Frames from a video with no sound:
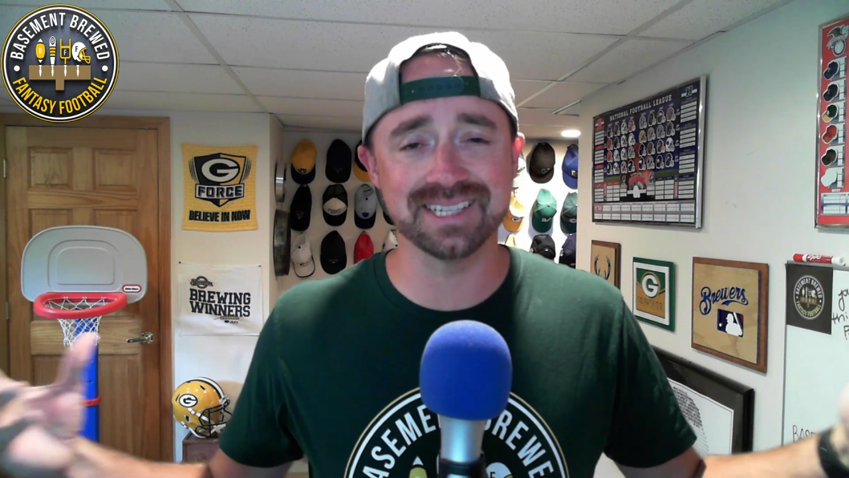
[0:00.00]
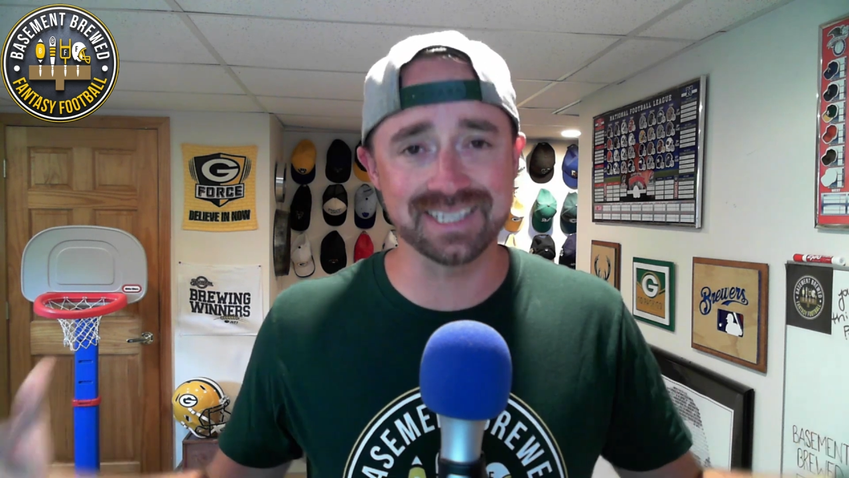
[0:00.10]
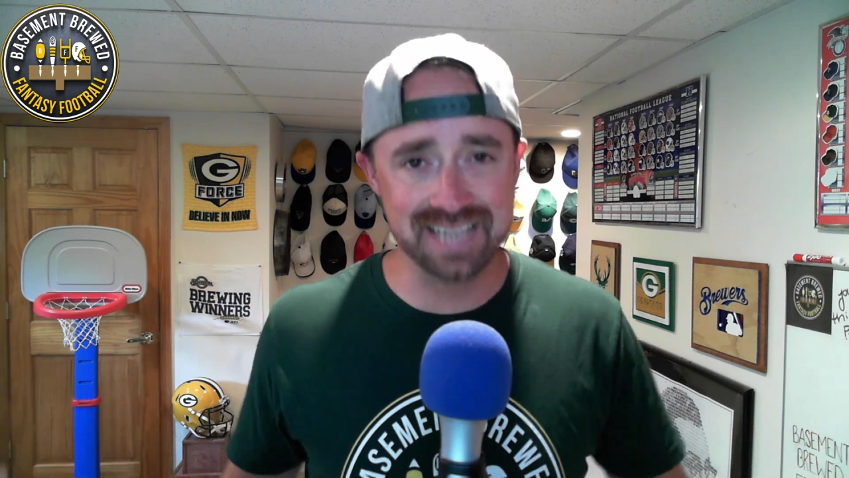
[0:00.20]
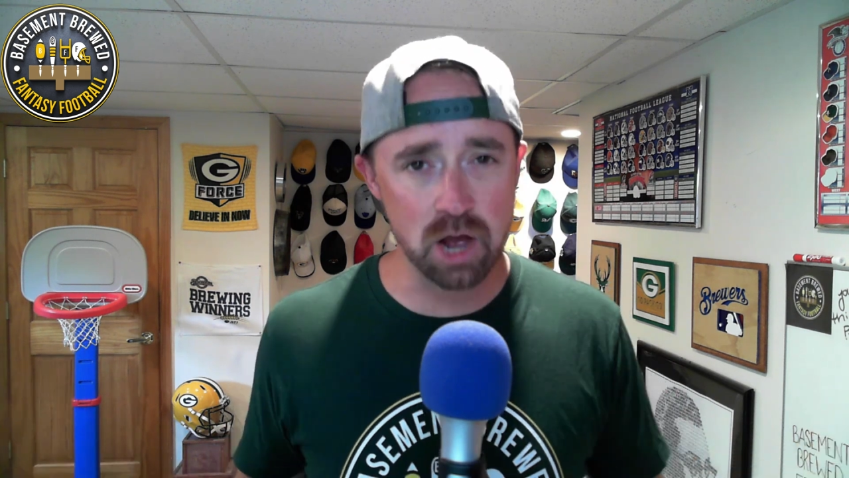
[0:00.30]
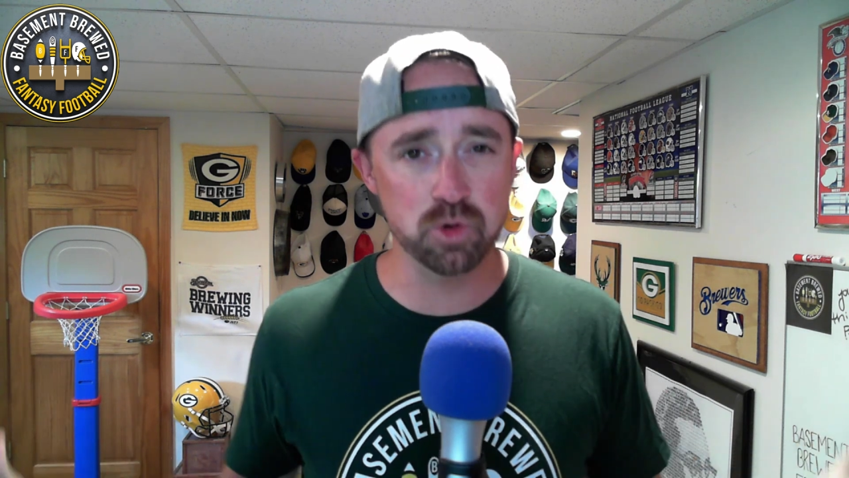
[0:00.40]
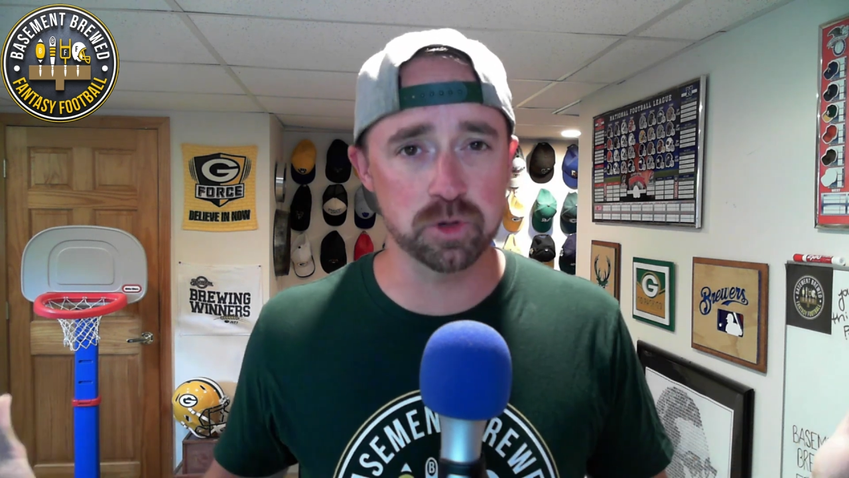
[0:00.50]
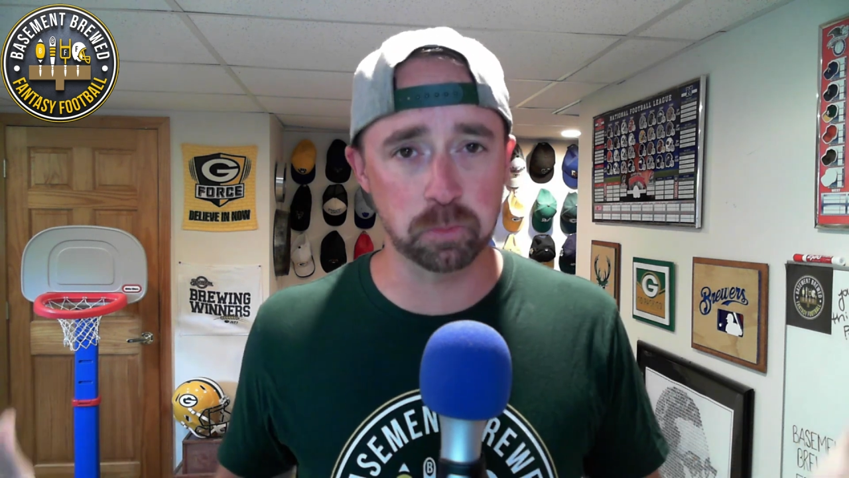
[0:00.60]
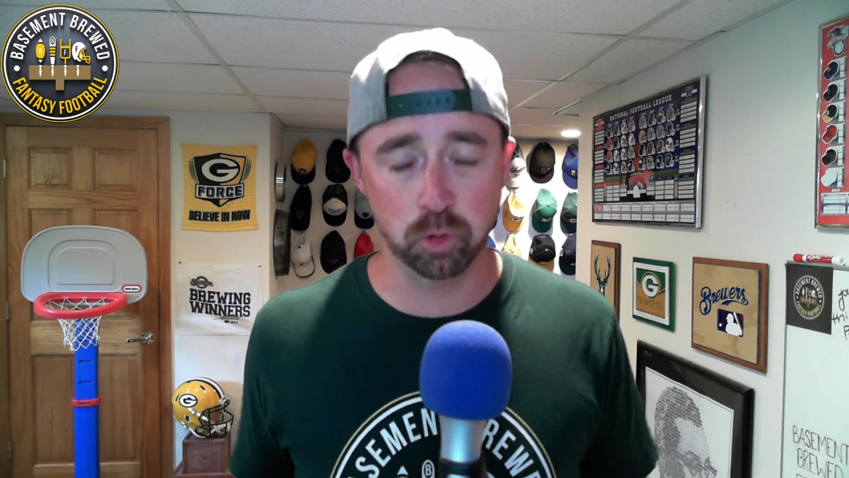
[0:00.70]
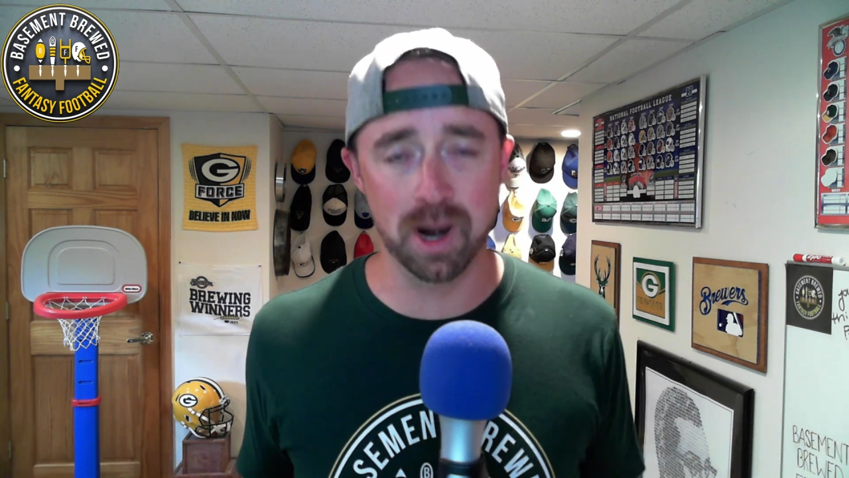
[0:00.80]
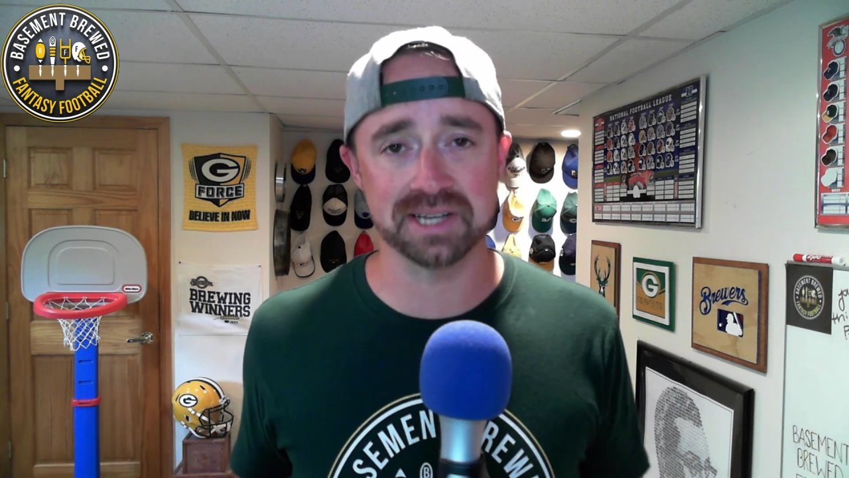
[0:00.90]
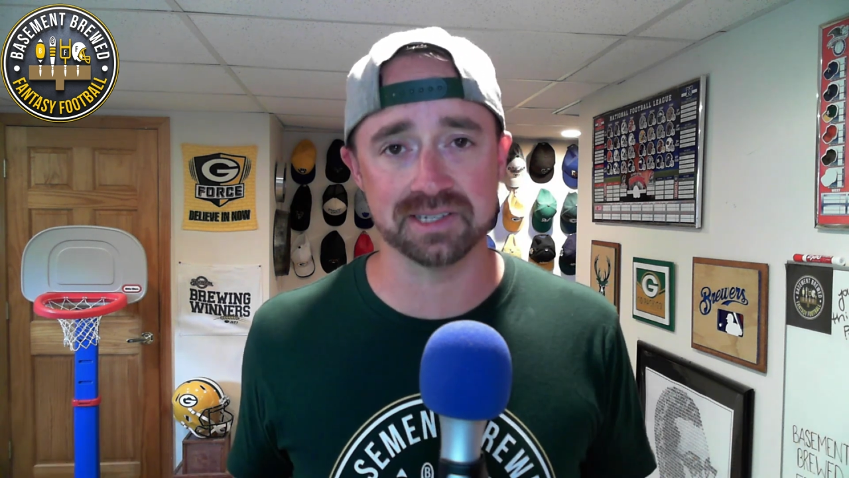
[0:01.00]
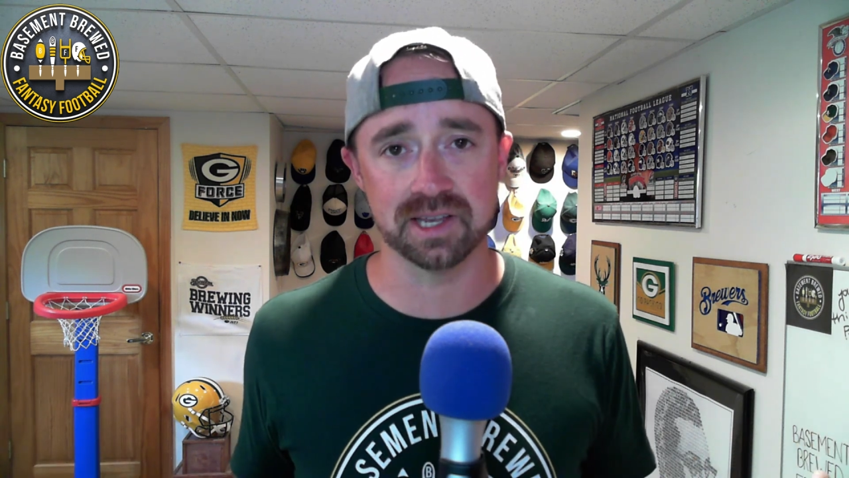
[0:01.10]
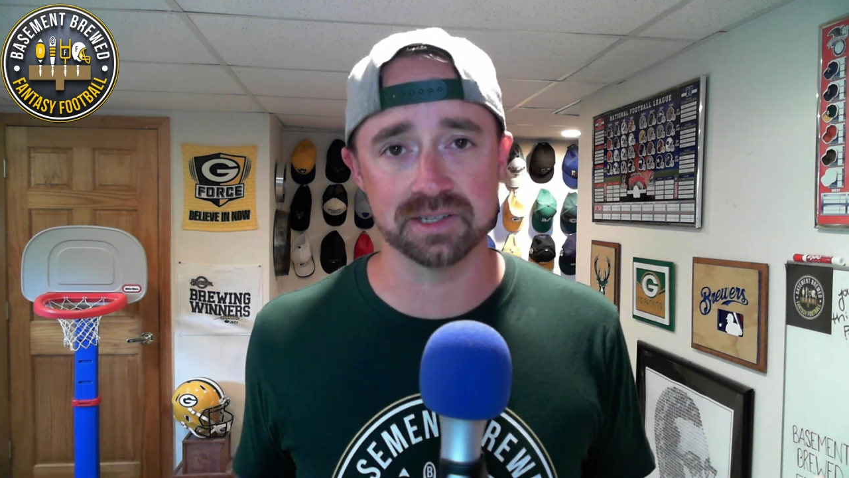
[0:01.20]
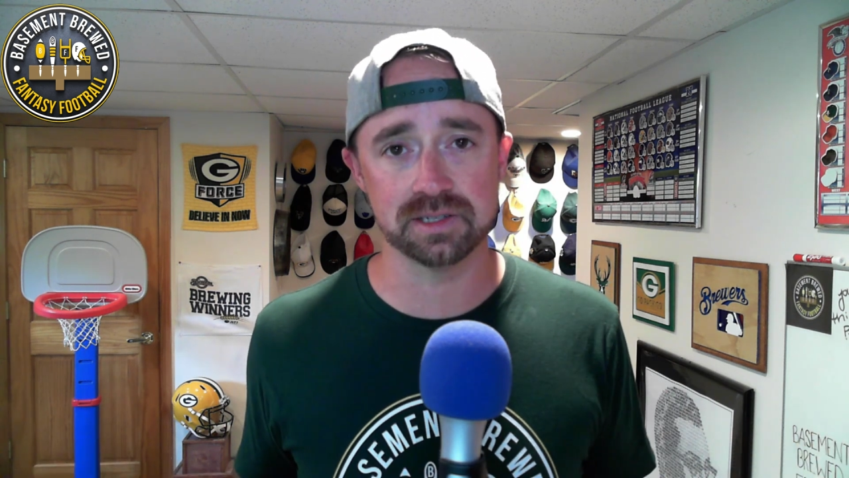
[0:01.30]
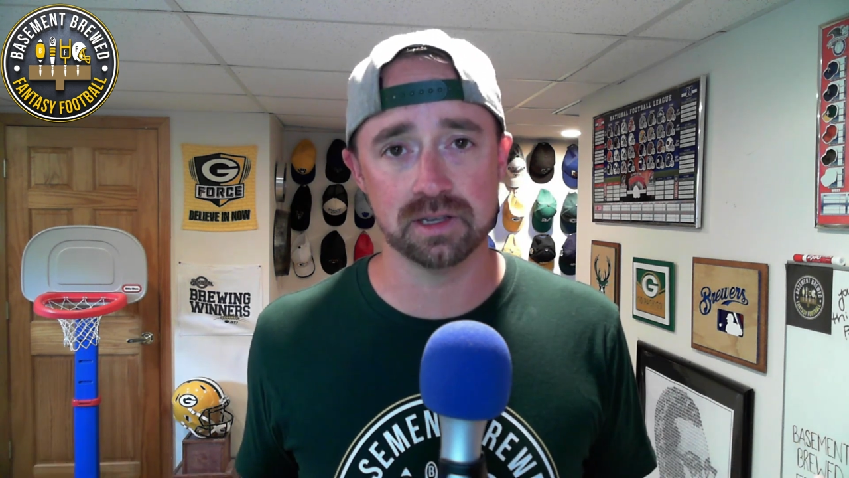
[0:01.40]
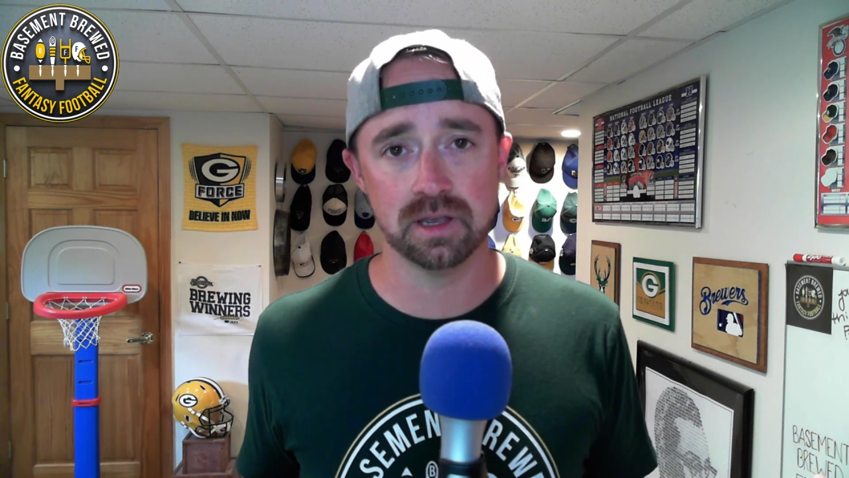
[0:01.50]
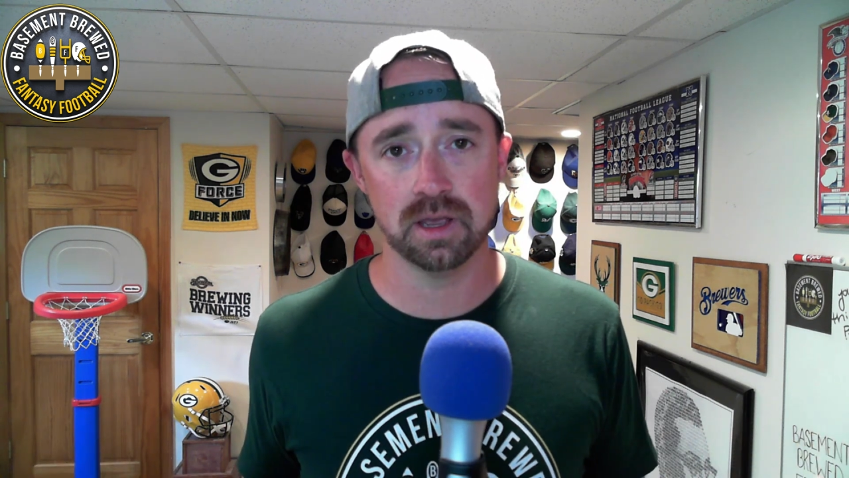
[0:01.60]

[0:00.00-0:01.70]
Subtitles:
sound process